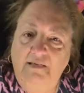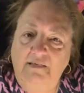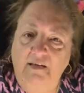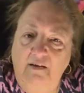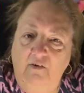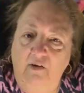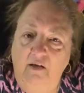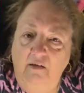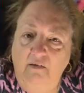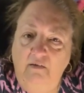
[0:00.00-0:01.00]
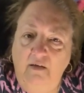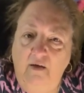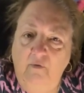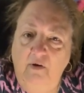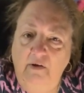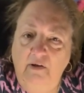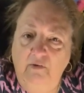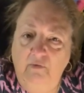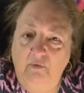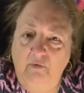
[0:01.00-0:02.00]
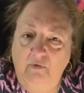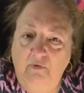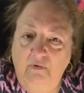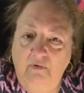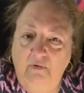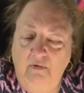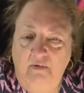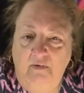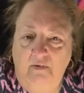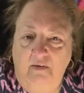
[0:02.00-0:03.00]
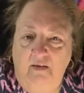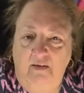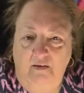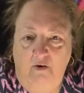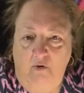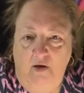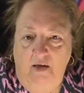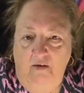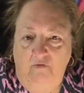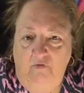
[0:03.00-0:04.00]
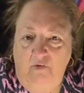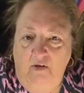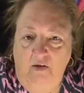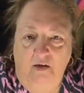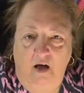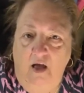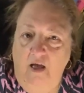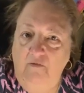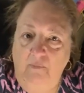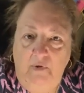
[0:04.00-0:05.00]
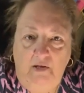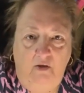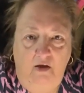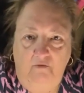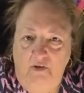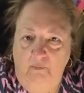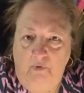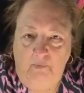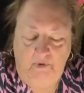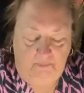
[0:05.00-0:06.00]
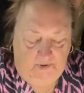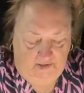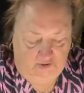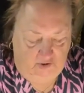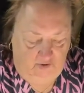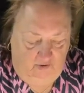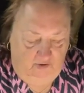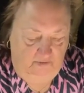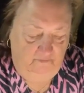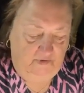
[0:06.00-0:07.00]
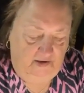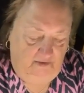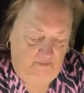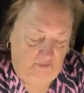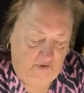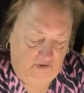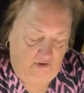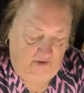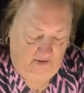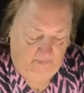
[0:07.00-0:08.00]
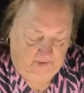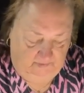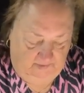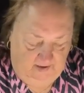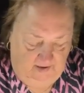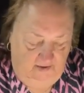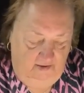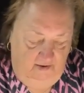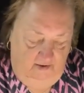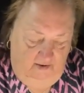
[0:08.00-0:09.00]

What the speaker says: Hi, Sarah. How are you? I know I haven't been live in the public page at all. In fact, I'm just talking about that.